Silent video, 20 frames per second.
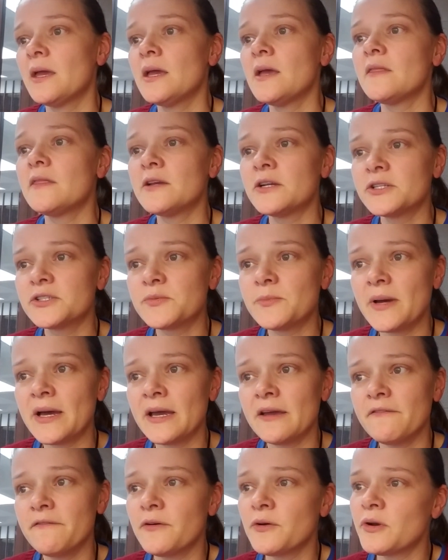There's my
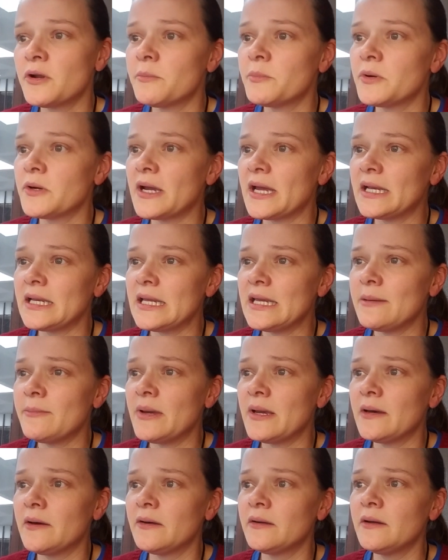phone number and
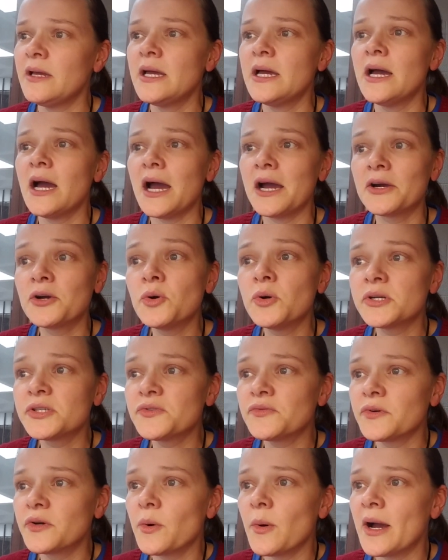email. Our course
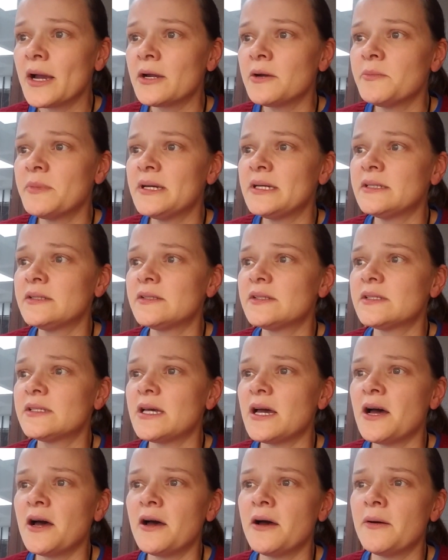requirements.
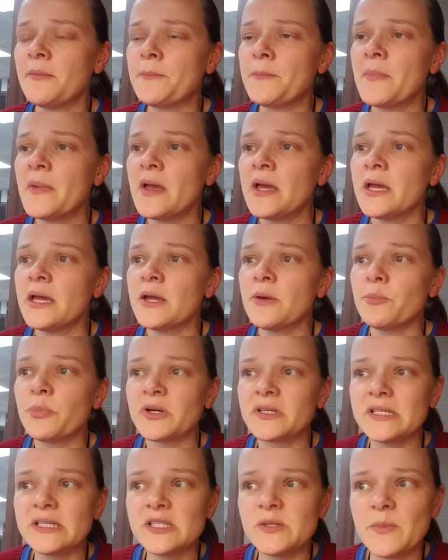
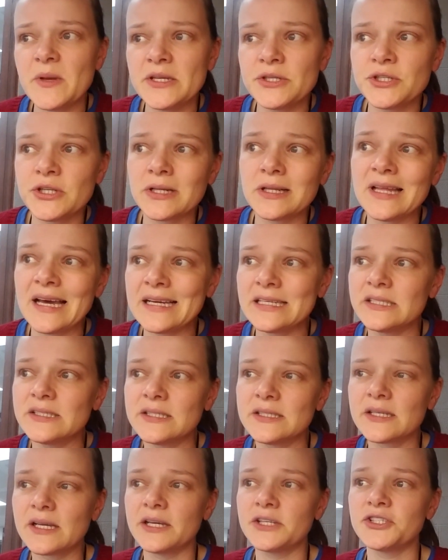Participation in class
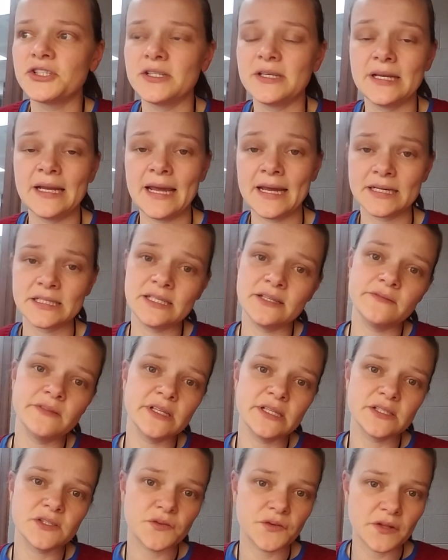discussion and
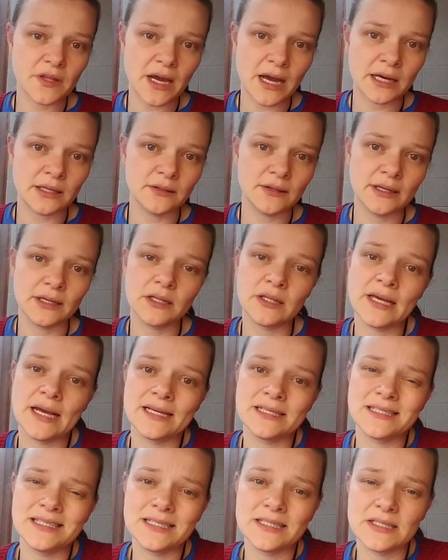activities for the online
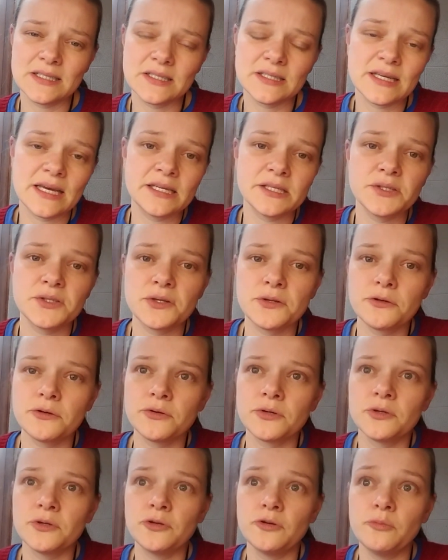class is assessed
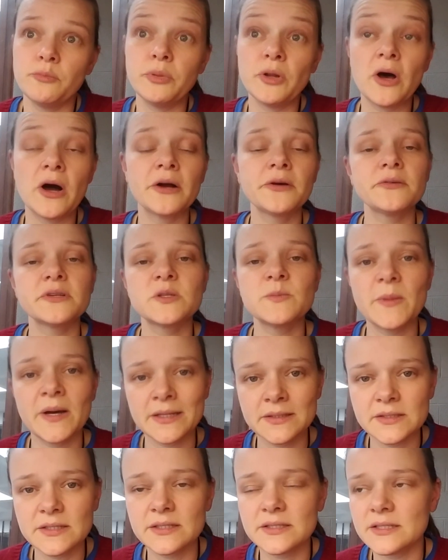through blog
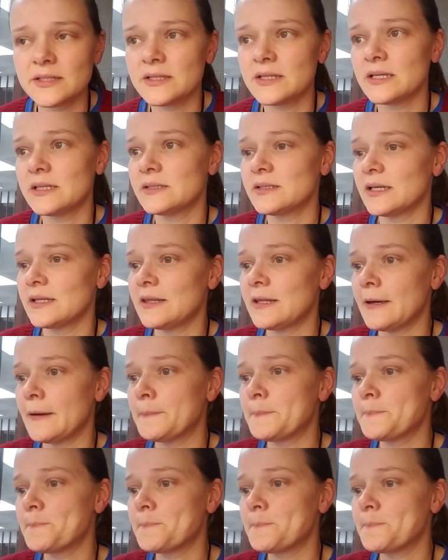responses and things like that.